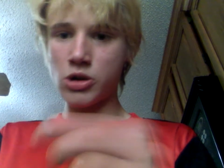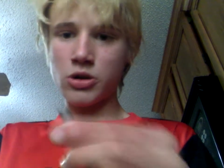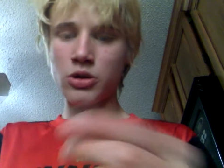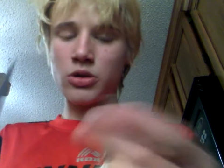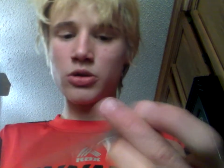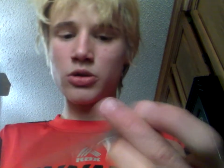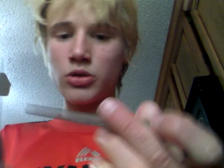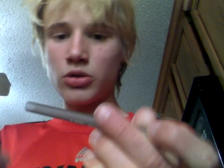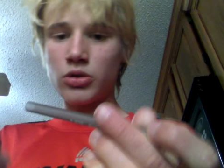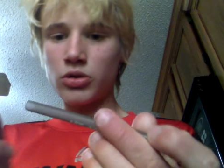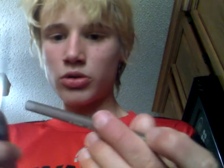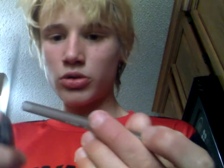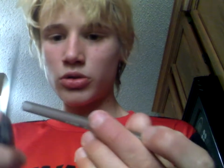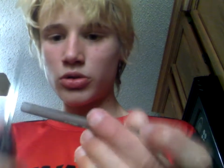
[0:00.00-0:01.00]
Okay?
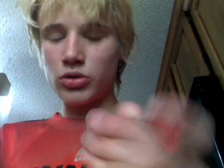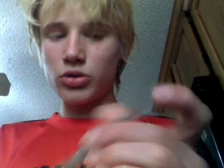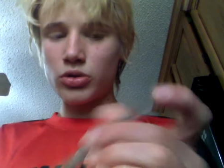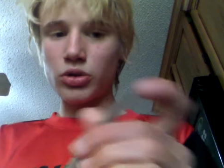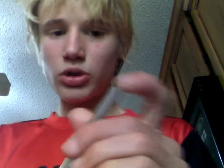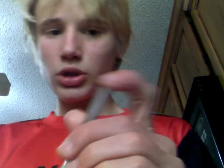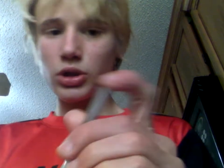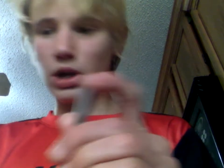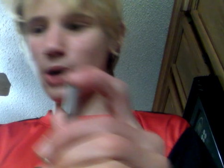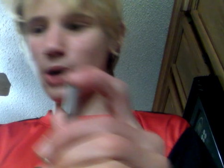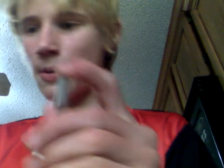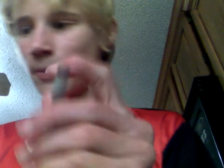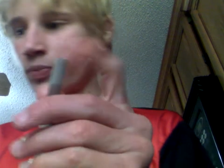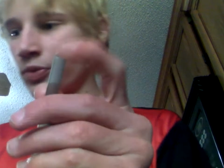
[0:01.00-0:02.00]
So now,
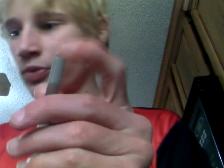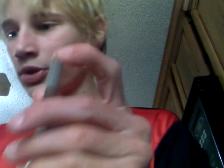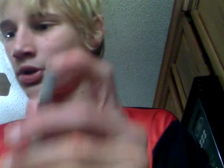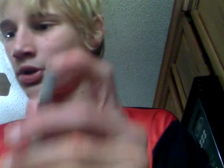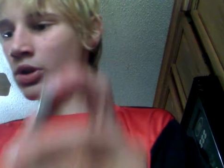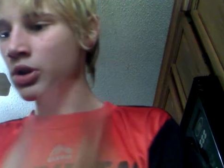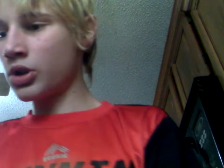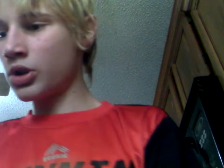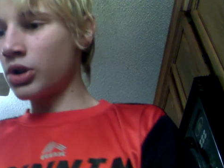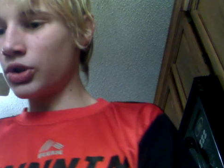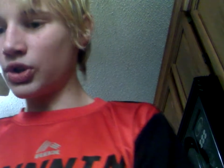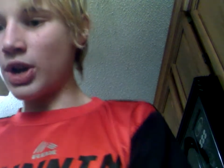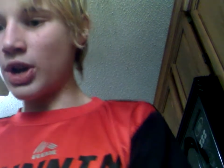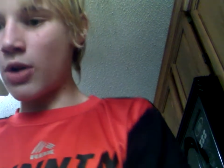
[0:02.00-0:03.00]
you're going to actually need
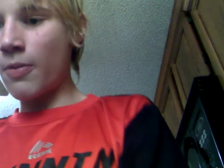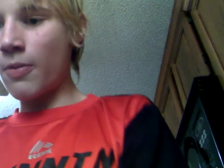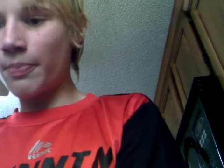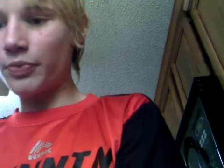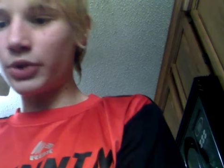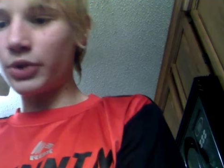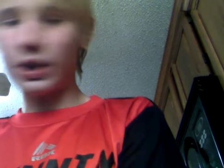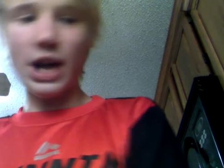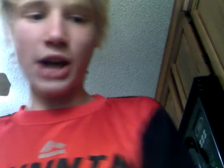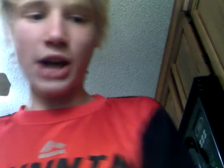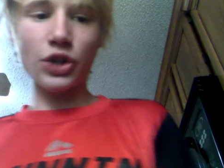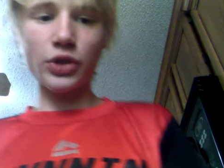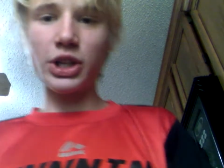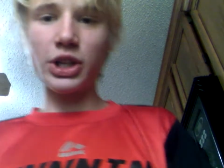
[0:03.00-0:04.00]
a Nerf dart,
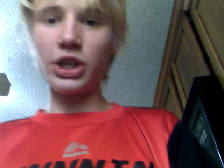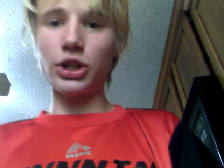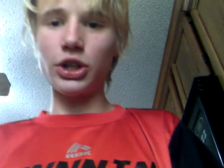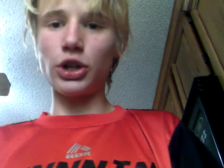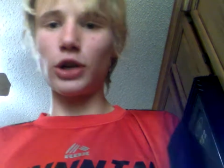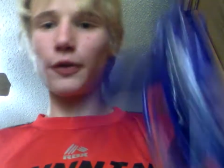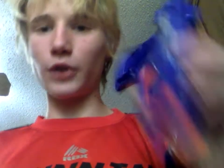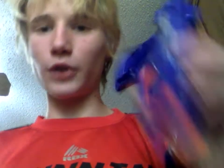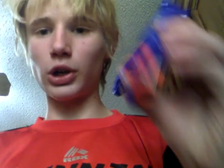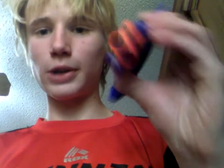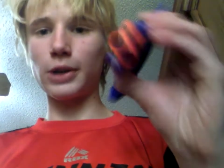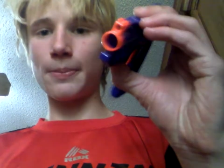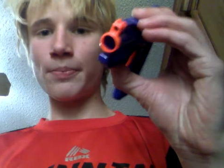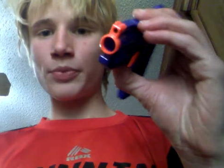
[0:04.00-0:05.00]
which is what goes in
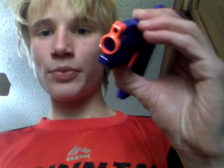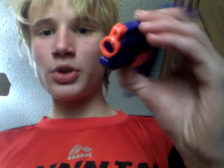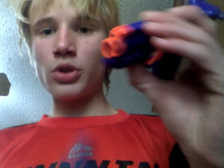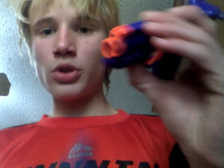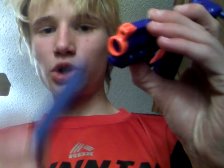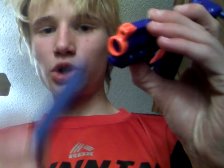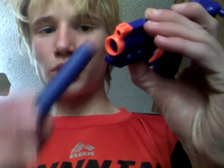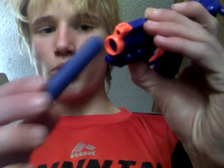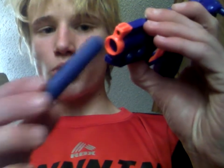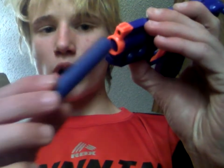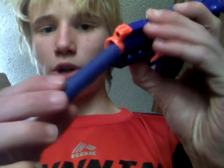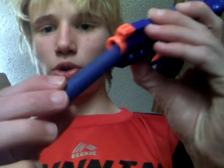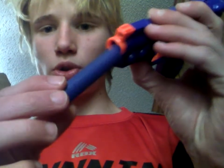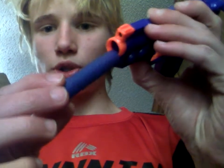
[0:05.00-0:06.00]
the end of this.
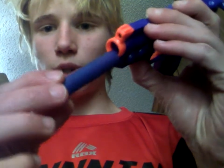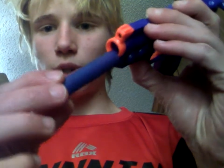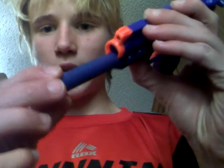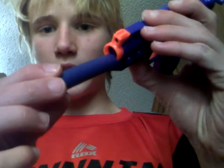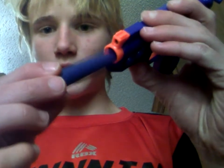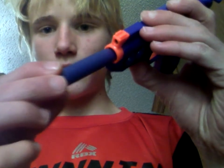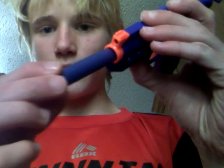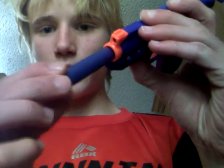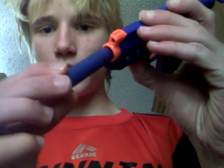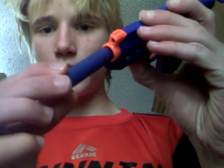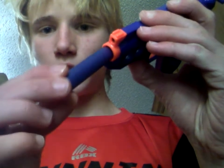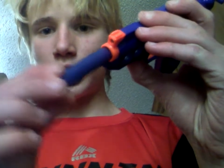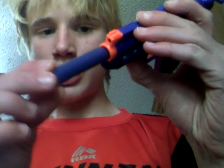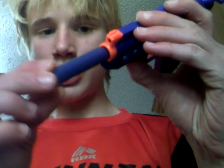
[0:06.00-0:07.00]
So I would
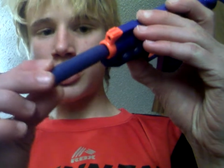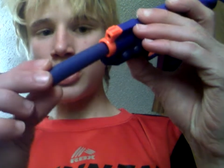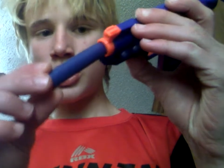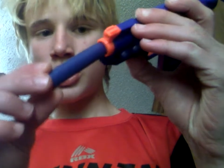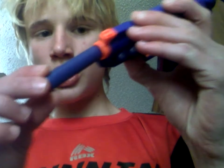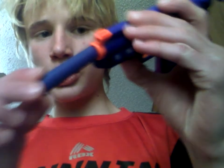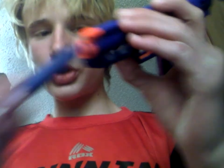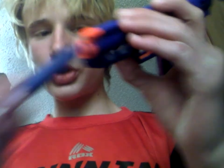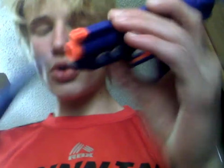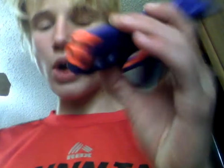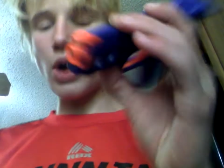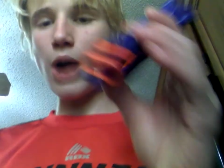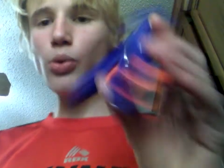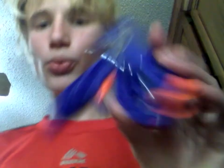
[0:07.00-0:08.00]
recommend a
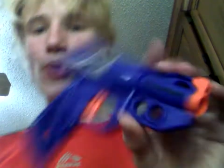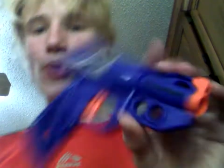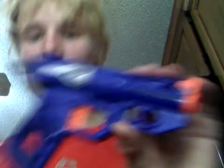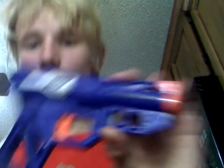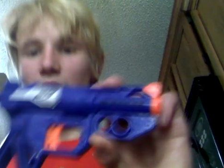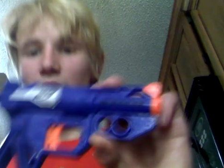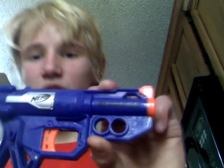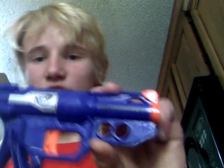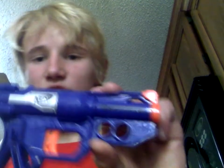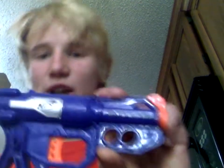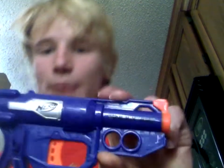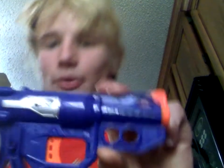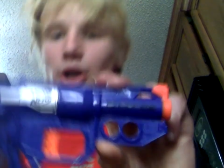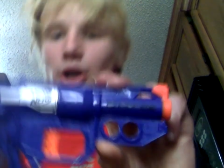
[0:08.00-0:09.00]
Snapfire if you don't
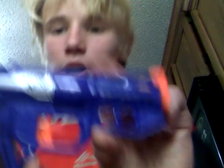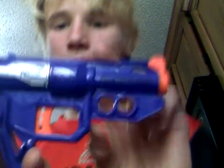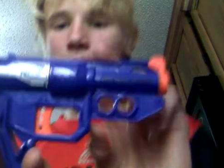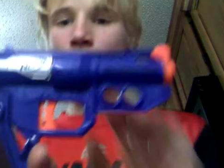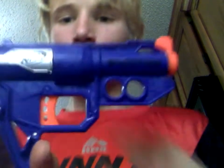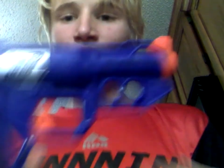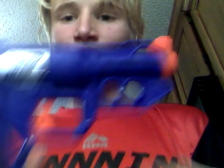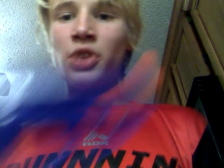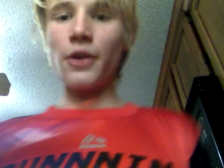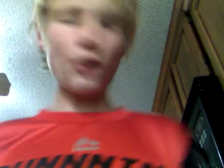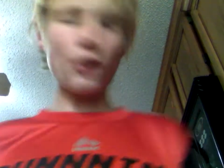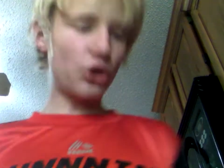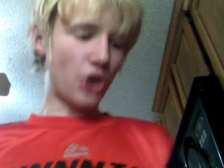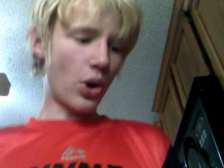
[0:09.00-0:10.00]
have just like
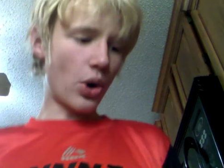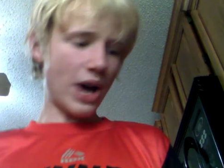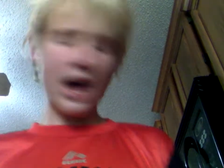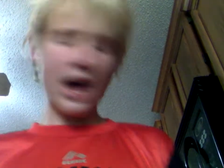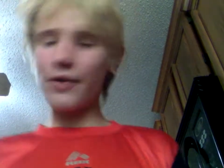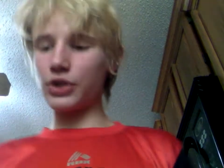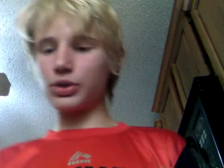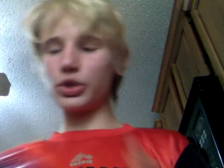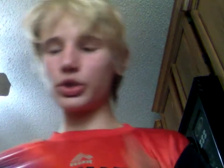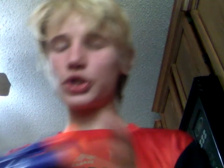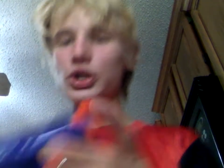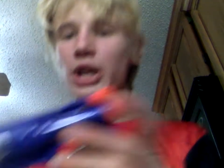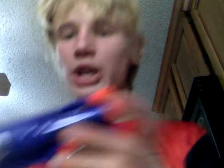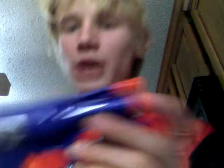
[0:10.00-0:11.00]
really any
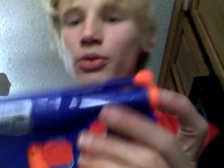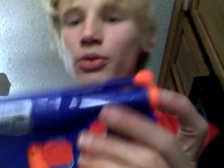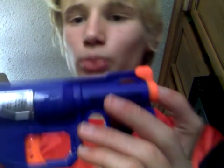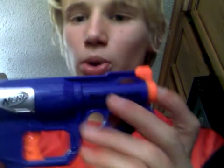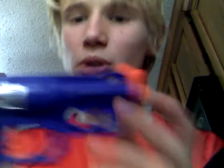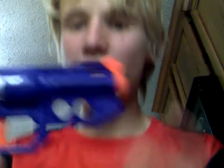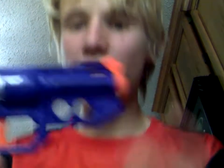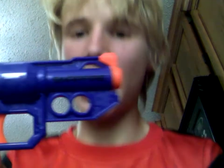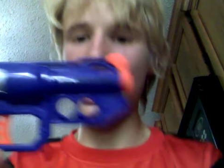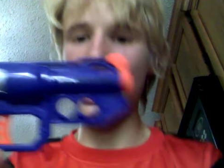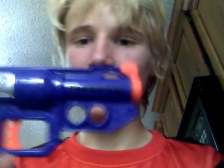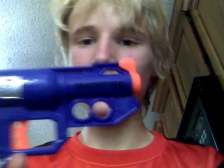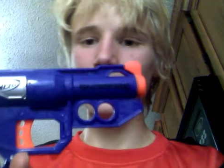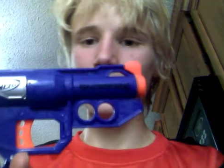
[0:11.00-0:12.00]
gun that has an open
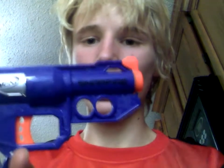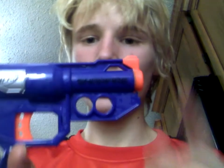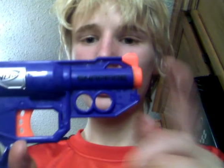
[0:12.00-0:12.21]
barrel.